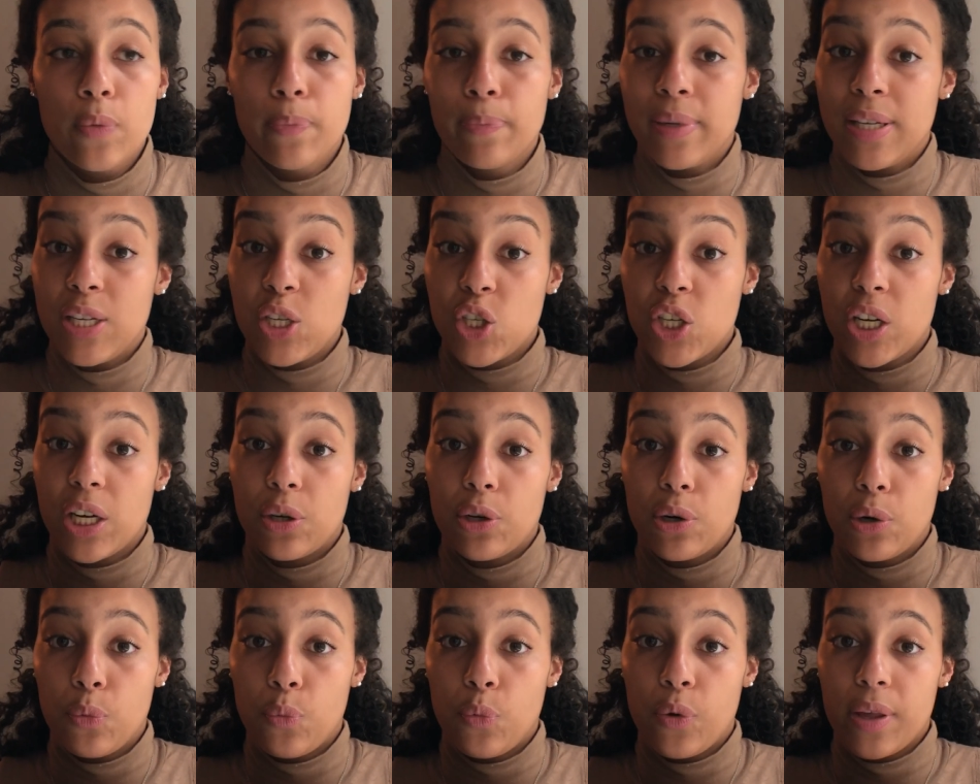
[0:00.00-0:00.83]
Please
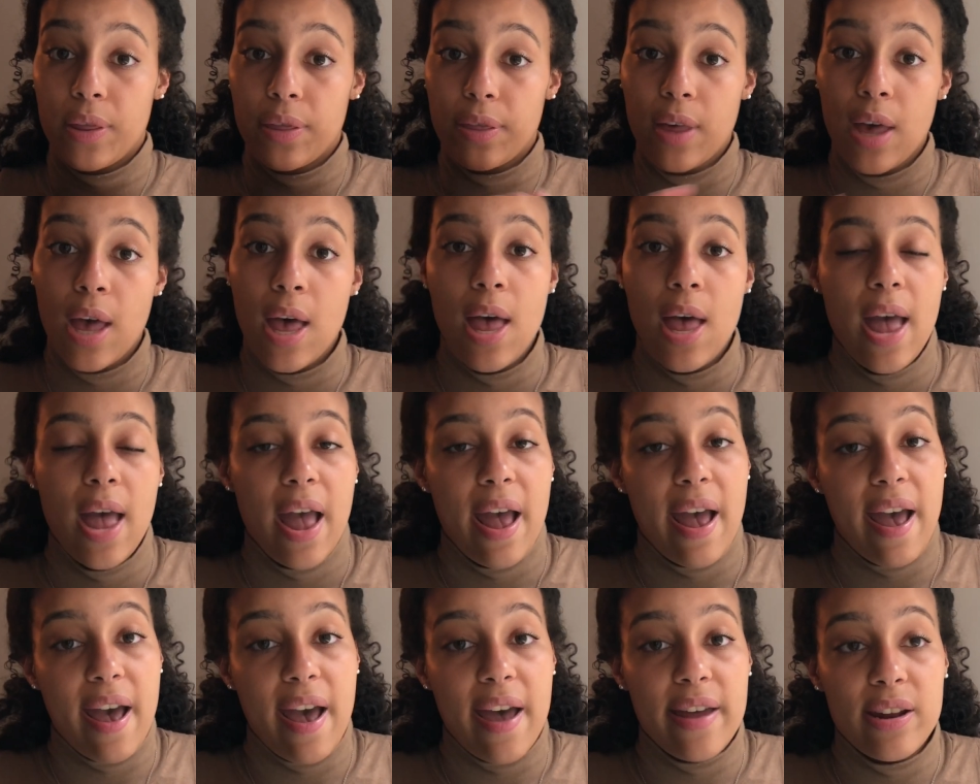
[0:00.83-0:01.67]
share it with
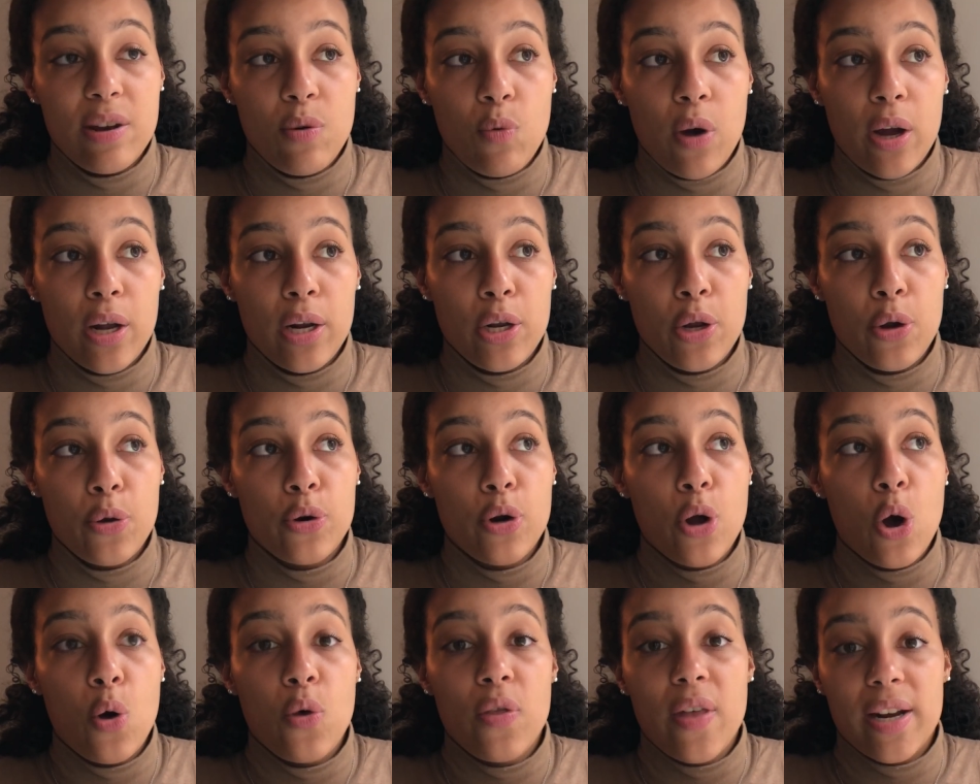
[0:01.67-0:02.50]
anyone you
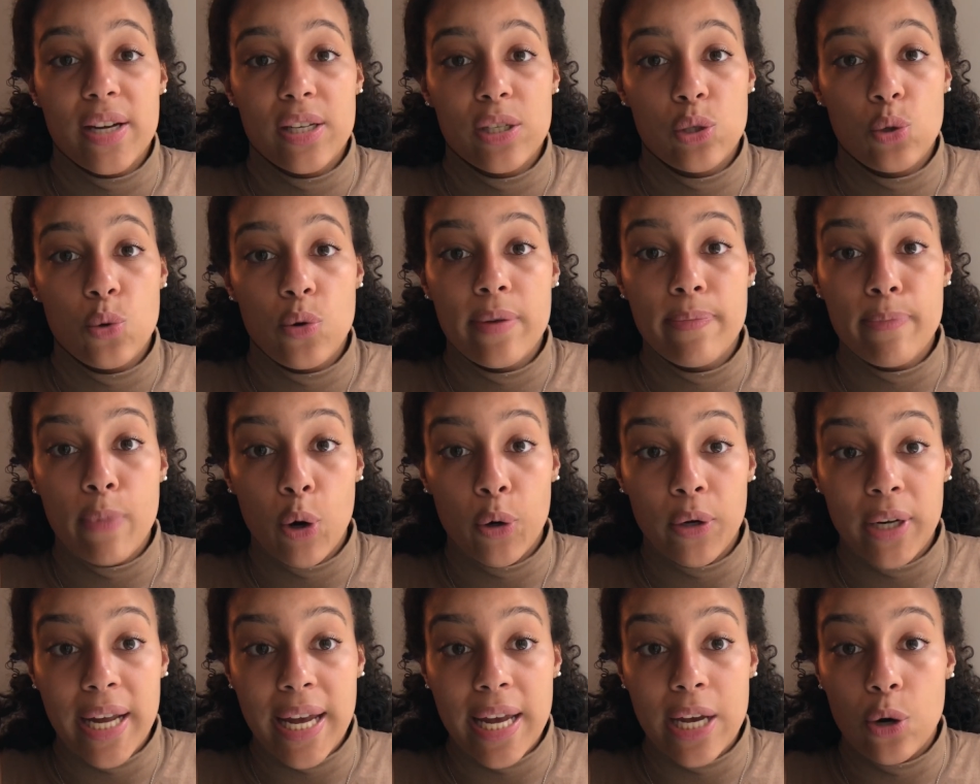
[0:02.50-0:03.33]
know that is doing
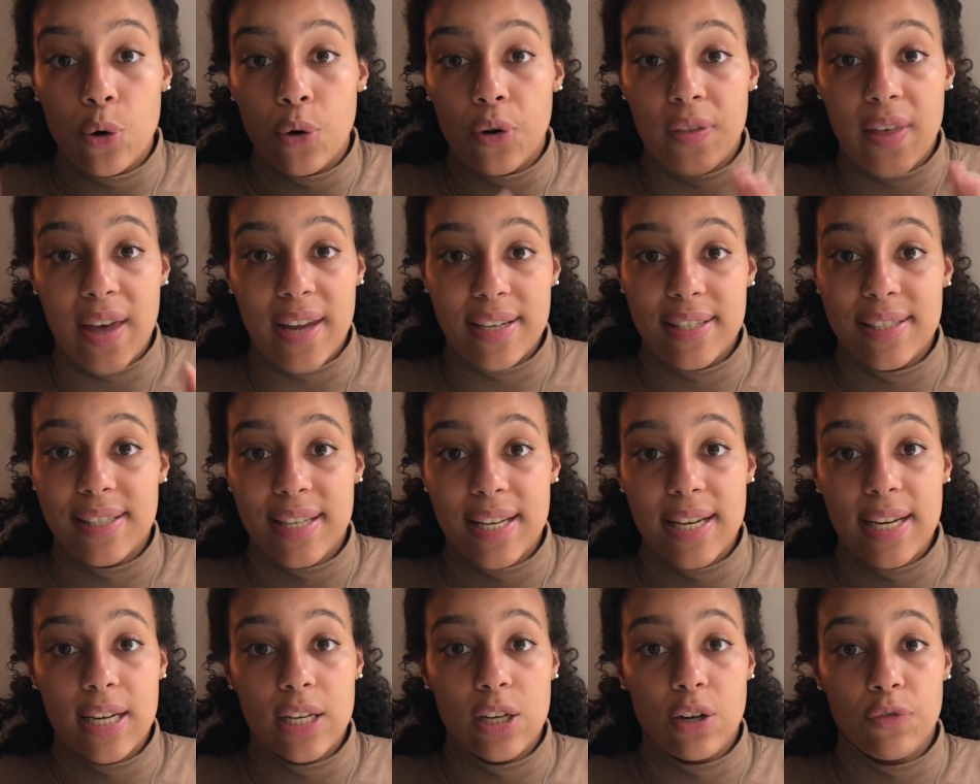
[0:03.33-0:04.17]
MONAT or that is
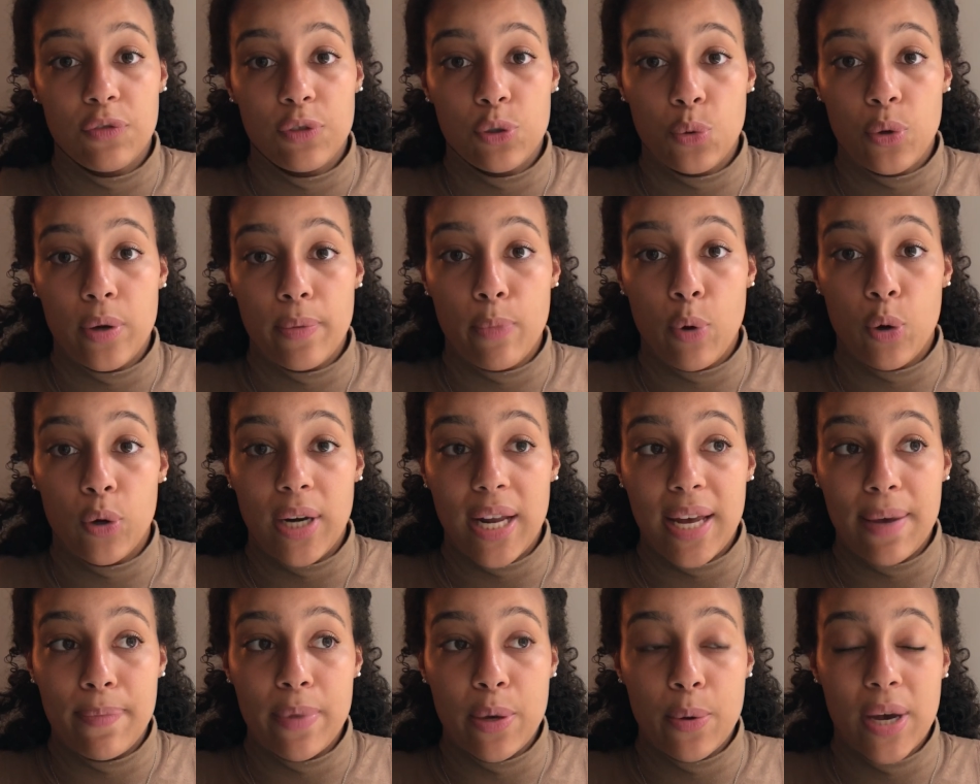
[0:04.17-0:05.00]
thinking of doing
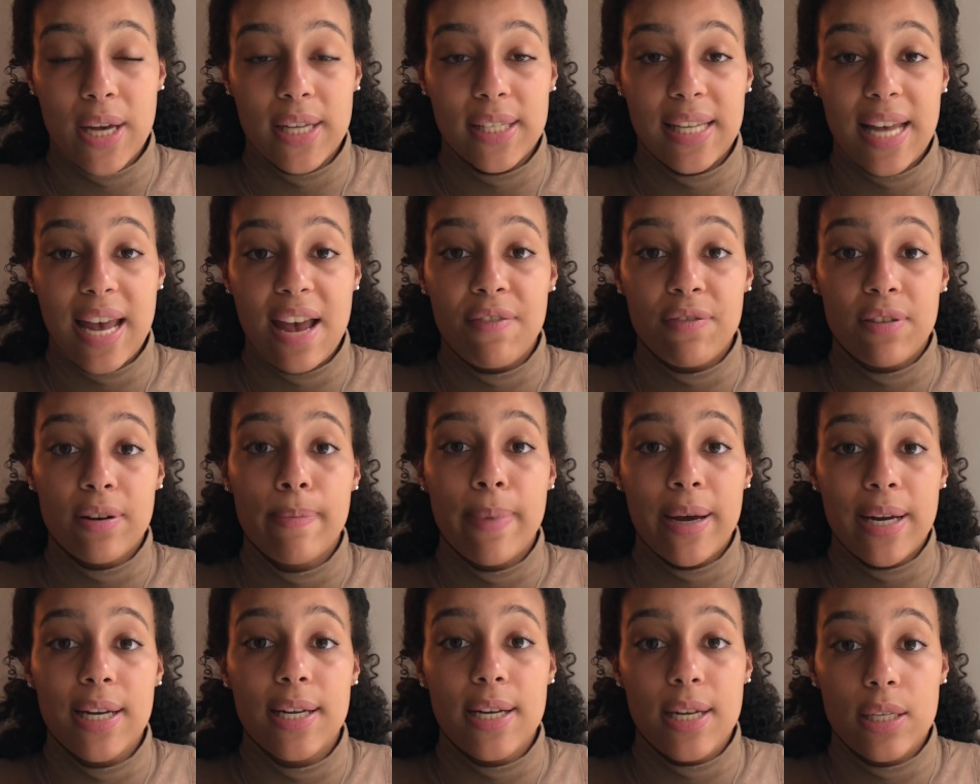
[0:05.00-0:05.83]
MONAT, because
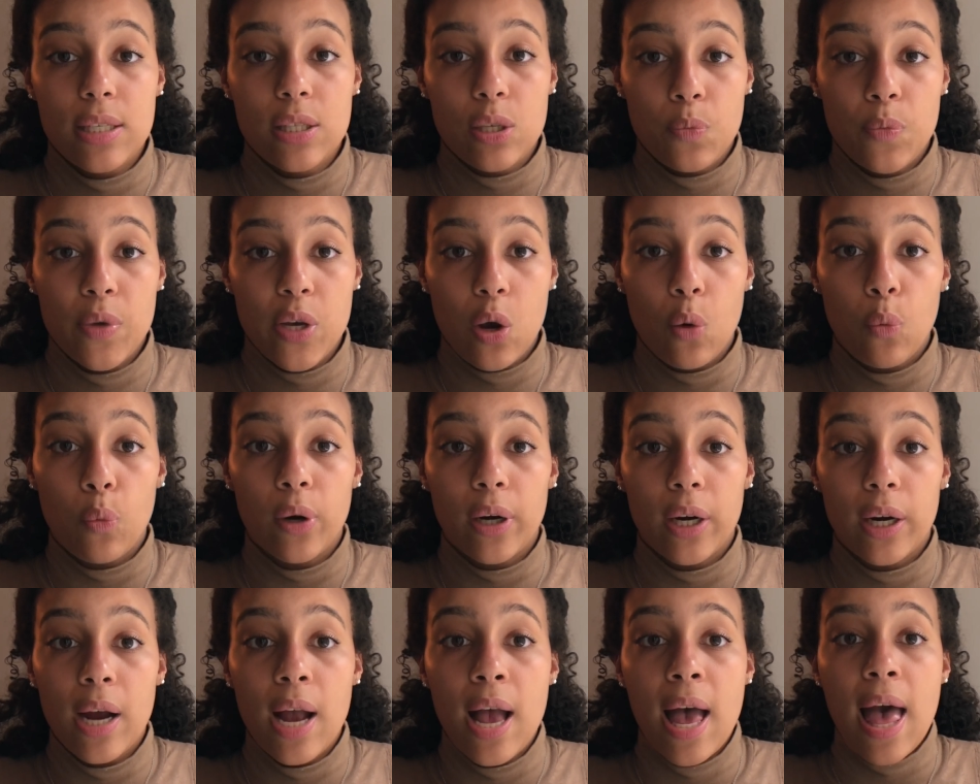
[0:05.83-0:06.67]
everybody needs to be
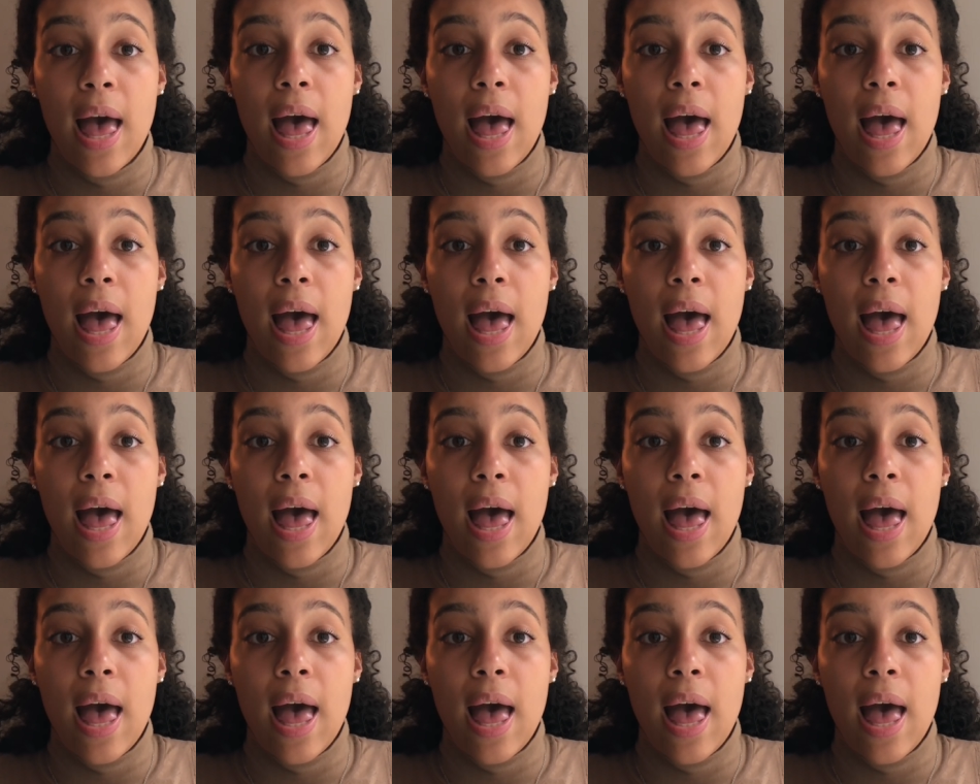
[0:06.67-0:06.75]
aware